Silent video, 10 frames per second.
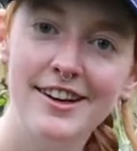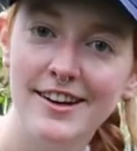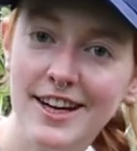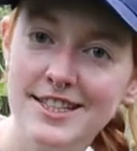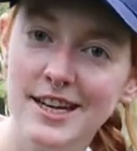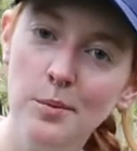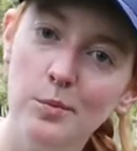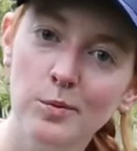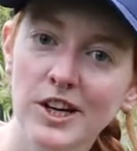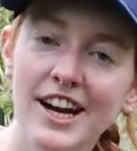Next up,
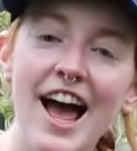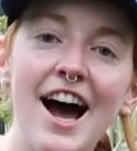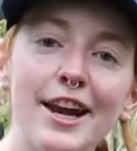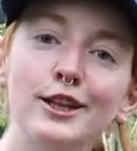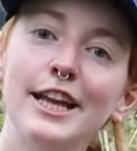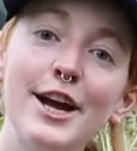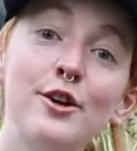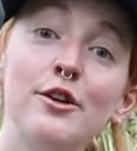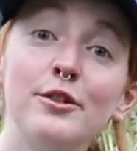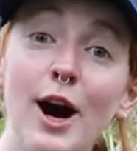we're gonna add a layer
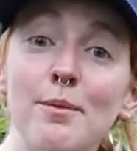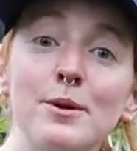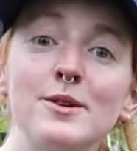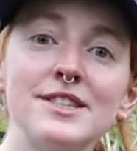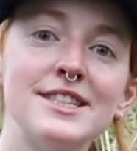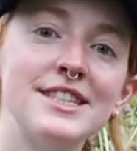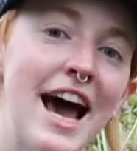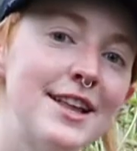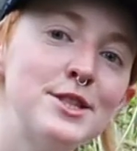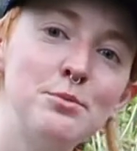of compost to
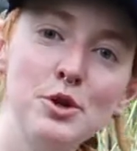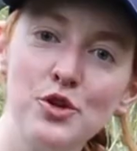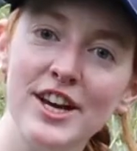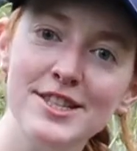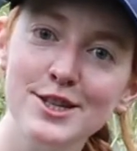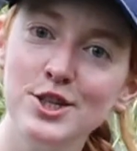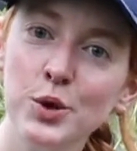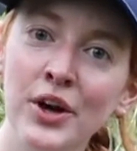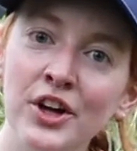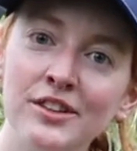add some nutrients to the
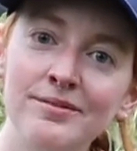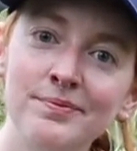soil.